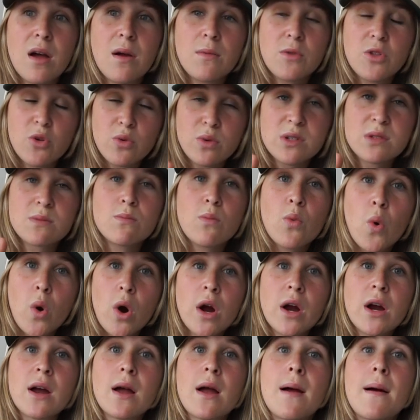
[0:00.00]
there was
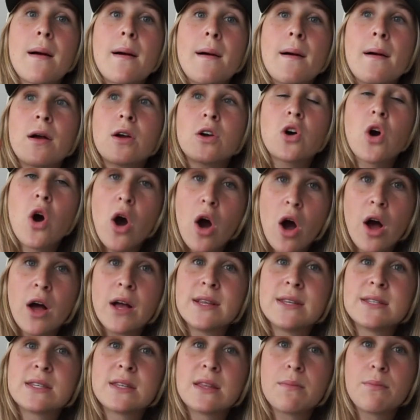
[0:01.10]
more
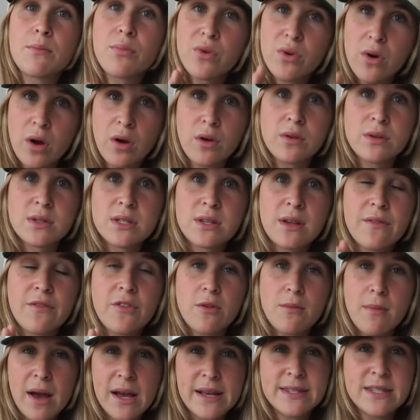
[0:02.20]
cons than pros for
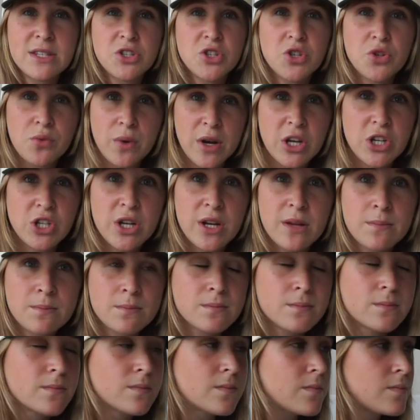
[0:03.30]
my situation.
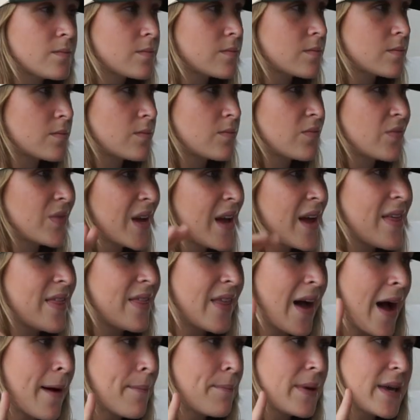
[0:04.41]

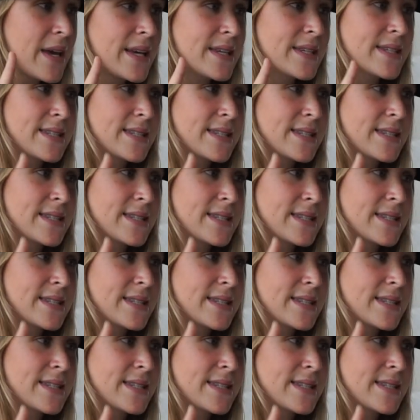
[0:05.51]
That being